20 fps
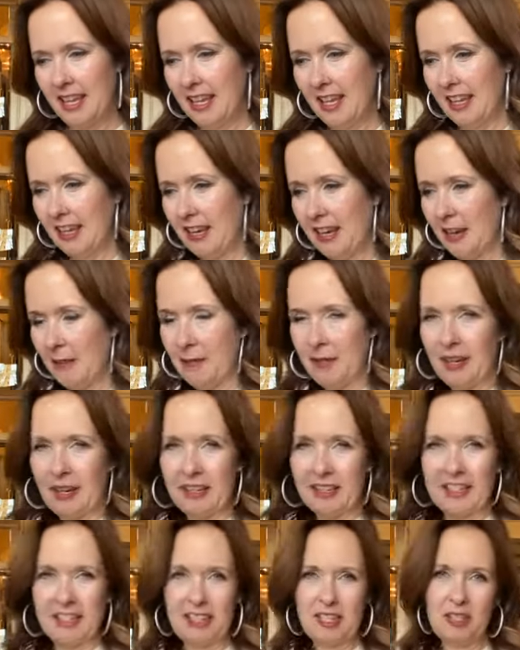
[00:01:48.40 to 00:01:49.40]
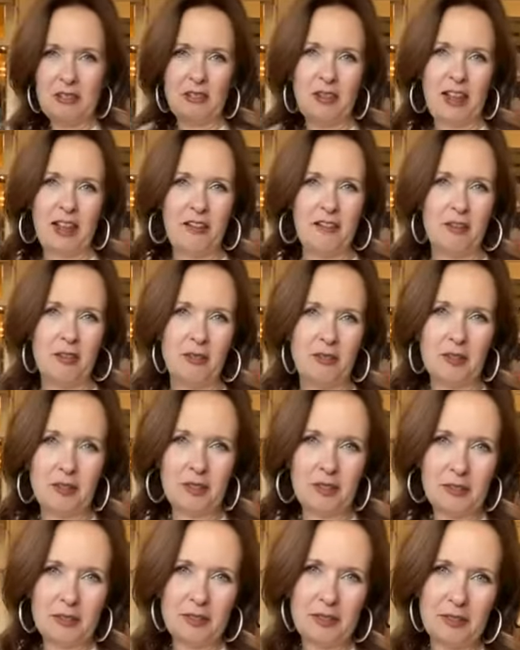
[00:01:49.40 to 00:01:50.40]
um, and I continue to have over and
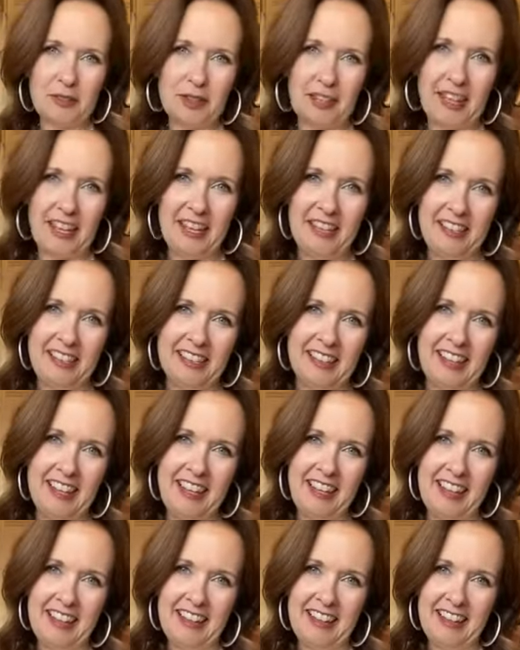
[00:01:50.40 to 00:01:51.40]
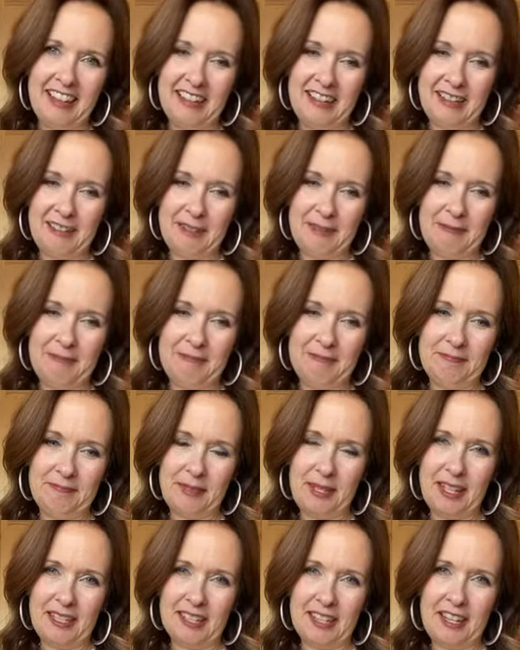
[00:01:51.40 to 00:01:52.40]
over and over again um,
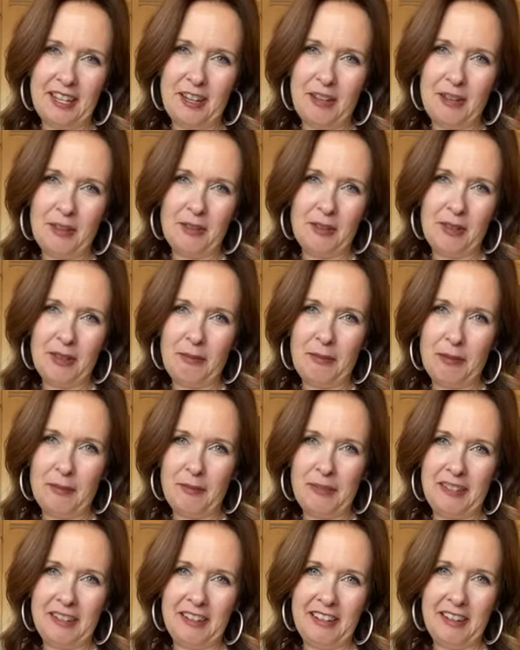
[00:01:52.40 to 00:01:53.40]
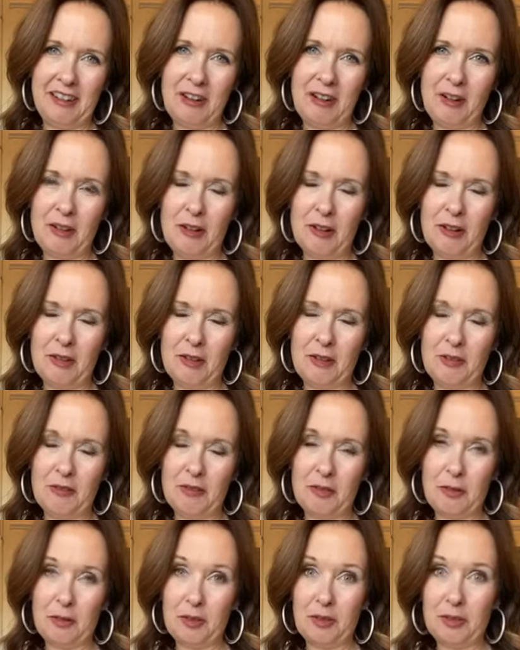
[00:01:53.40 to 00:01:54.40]
because I know that women all over
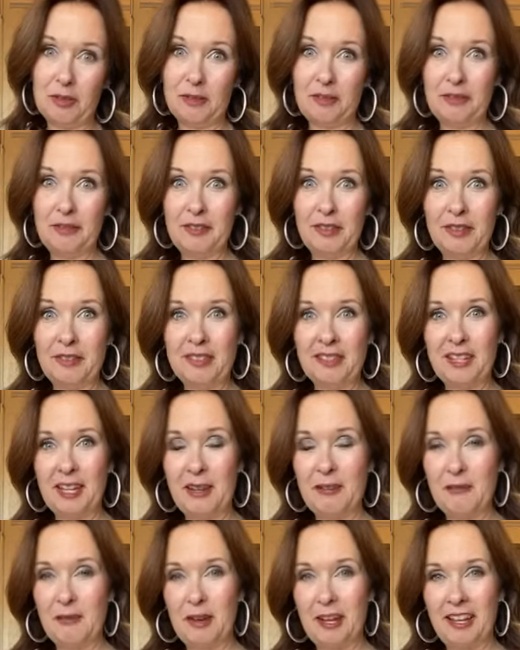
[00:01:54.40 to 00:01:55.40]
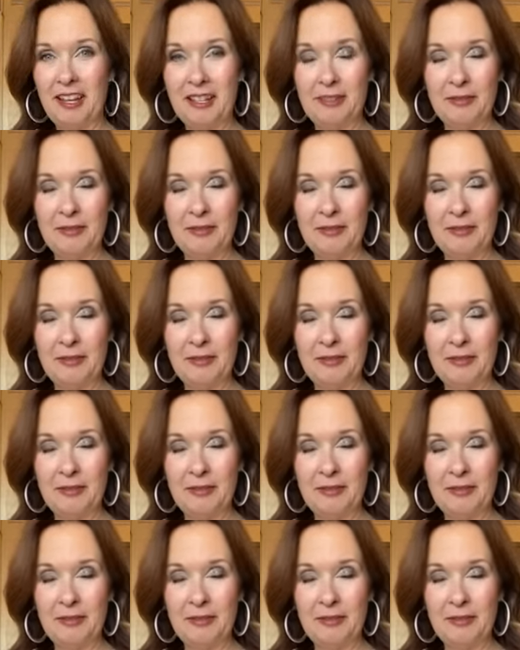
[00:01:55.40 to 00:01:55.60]
the world feel the same way.